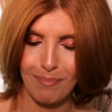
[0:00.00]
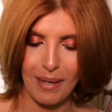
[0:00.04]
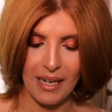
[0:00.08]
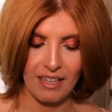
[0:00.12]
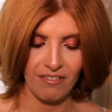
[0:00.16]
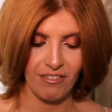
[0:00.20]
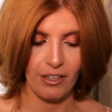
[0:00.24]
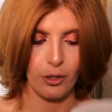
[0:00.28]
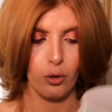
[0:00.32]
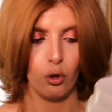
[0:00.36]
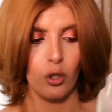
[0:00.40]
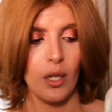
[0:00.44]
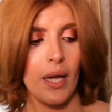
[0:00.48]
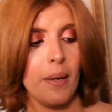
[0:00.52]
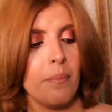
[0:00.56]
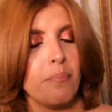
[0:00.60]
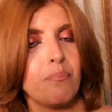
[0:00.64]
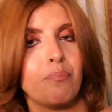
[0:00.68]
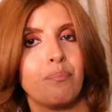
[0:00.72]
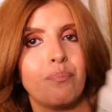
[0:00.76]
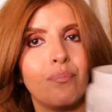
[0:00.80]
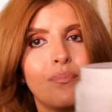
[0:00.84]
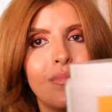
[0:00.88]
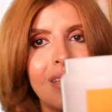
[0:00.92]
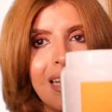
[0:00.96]
by Fanola,
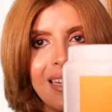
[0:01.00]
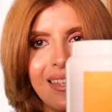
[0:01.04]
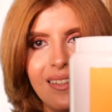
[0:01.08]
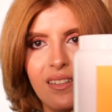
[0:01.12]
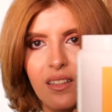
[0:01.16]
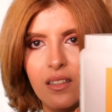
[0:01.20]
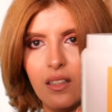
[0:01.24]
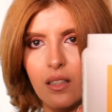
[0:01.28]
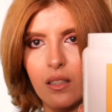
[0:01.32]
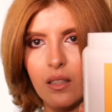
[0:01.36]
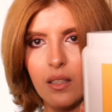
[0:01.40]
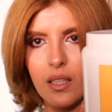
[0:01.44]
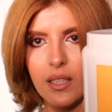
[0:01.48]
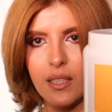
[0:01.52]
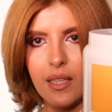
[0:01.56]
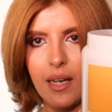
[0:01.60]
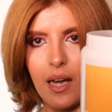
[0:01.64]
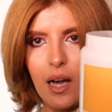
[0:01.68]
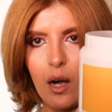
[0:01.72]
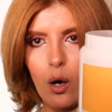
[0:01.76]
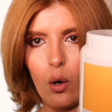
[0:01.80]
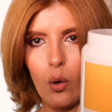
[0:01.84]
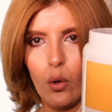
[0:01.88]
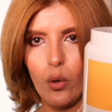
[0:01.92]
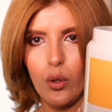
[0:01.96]
and look at
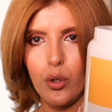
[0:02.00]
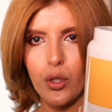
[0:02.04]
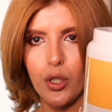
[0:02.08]
how